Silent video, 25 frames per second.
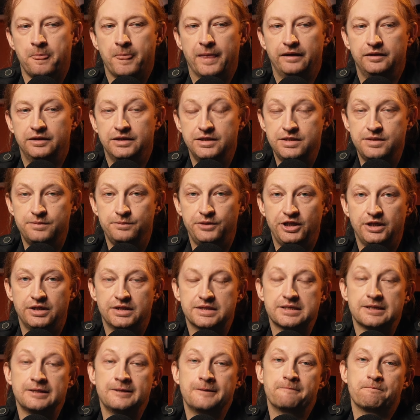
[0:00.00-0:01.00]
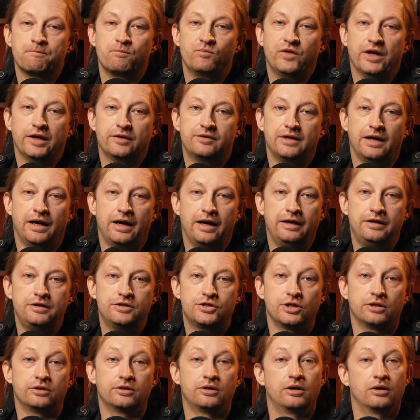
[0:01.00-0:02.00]
This means that the
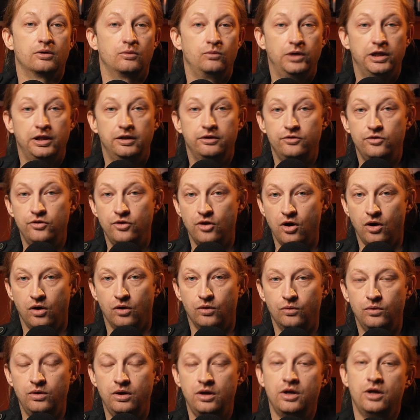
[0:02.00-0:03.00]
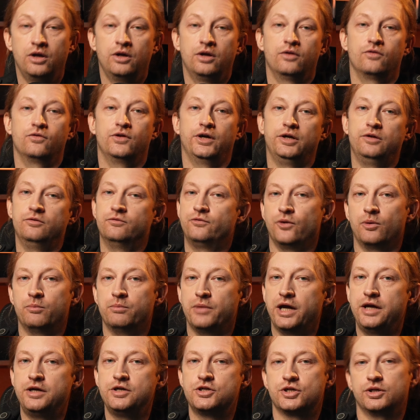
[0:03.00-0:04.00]
agent will know the
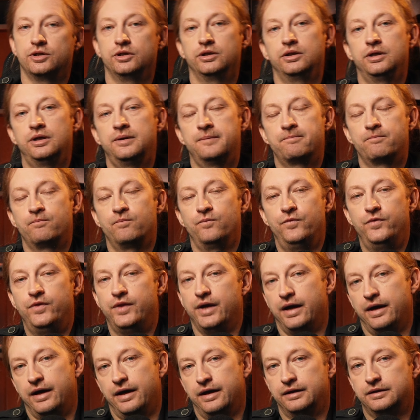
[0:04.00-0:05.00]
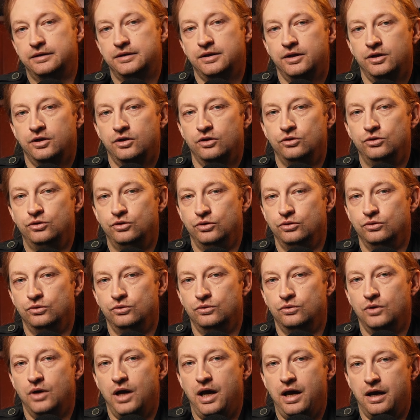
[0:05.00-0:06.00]
information that
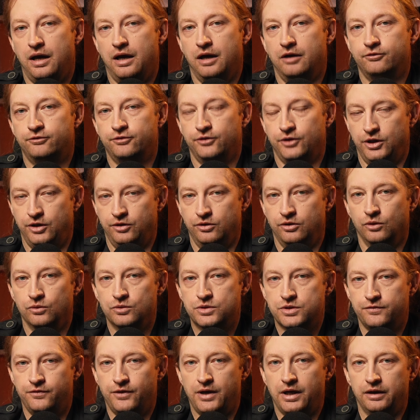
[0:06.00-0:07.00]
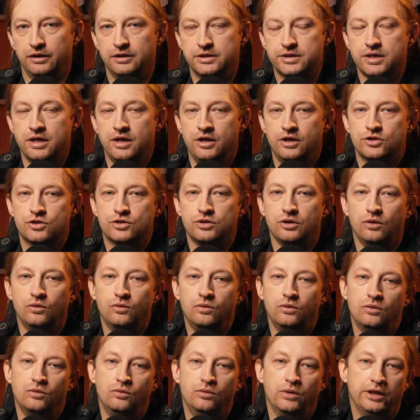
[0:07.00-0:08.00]
you have in those files.
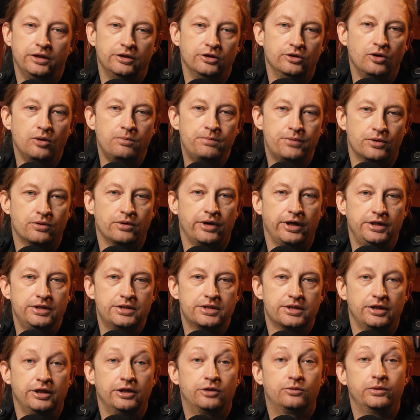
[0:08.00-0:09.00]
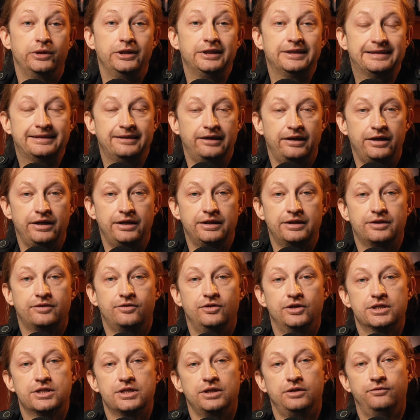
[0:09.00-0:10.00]
So when it operates, it will take
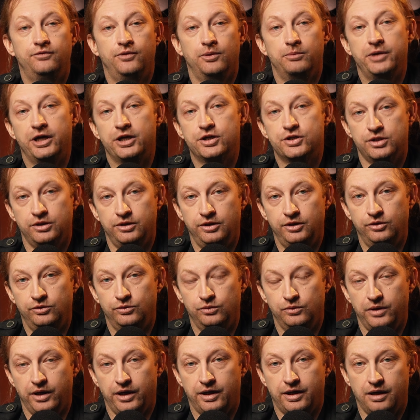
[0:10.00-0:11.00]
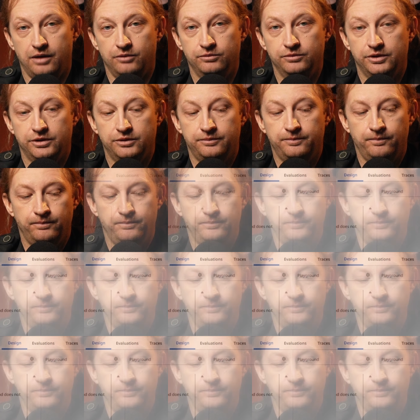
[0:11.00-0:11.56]
this information into account.